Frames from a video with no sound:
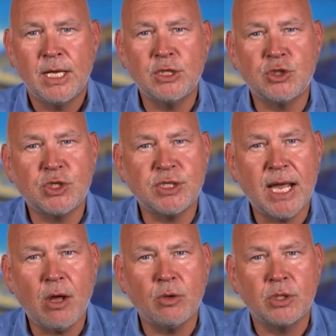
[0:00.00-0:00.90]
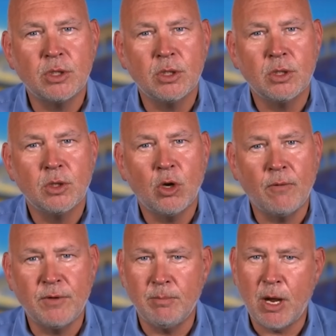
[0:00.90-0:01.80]
It's the sound
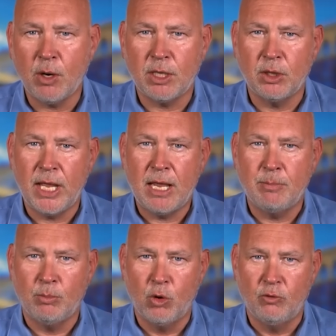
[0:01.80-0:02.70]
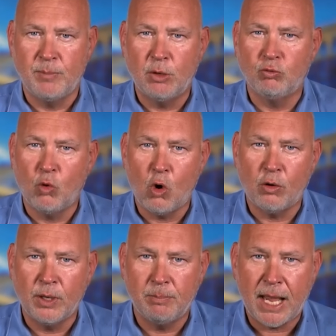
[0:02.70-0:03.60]
of the American labor movement
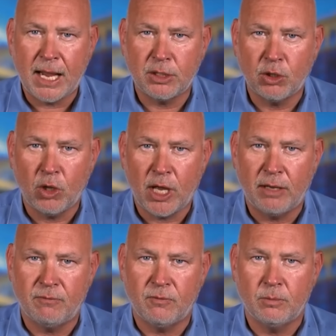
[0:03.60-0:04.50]
roaring back to life.